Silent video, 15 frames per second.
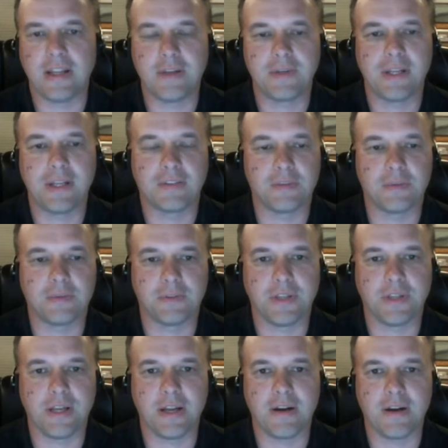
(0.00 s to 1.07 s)
would get some sort
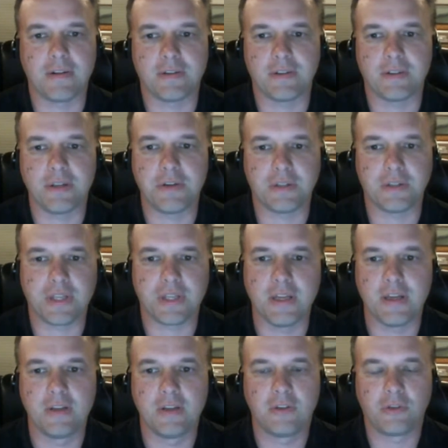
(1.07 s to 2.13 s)
of error, usually
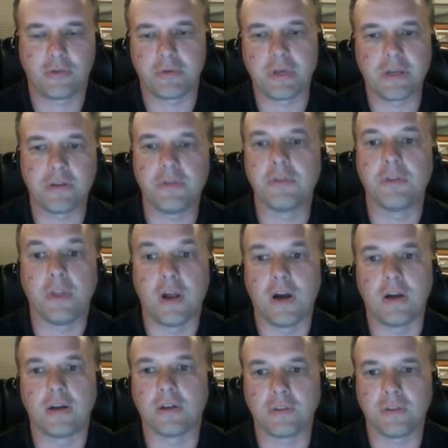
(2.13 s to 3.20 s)
string too
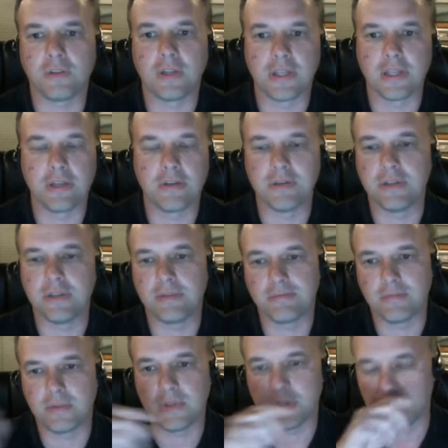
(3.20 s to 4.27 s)
long, and then
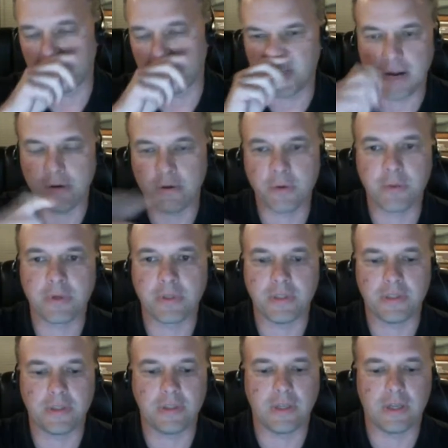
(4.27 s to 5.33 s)
the error would
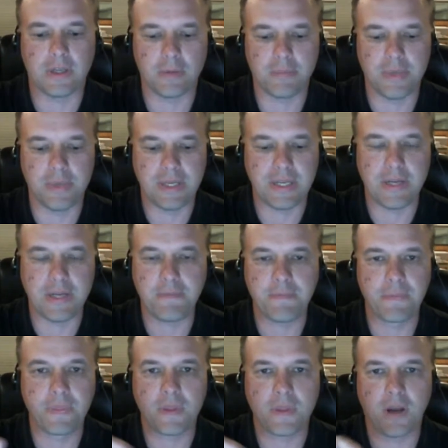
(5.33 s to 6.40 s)
be
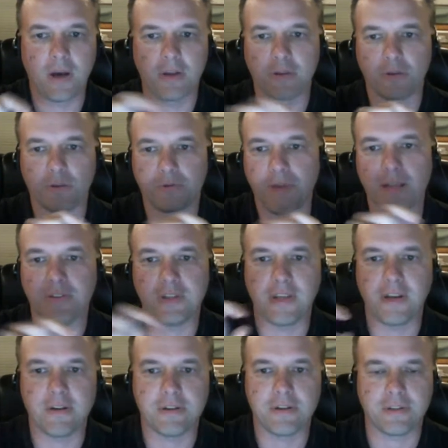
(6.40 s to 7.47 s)
all those fancy
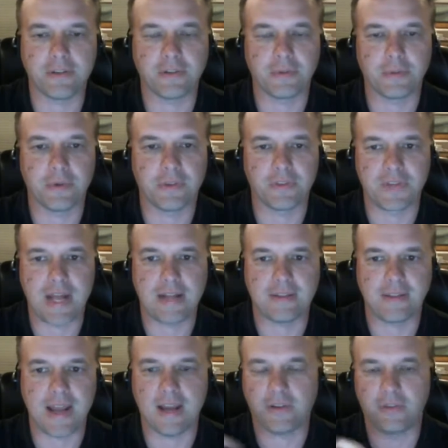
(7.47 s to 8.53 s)
characters where it's not
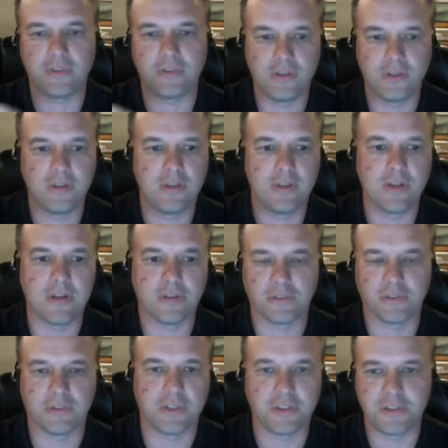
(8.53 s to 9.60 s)
text. It's
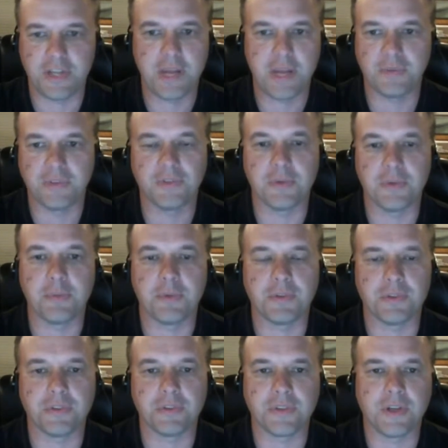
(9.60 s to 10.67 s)
just like shapes and
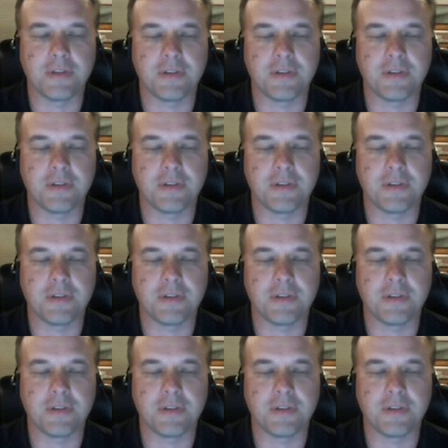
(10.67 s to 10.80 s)
symbols and stuff.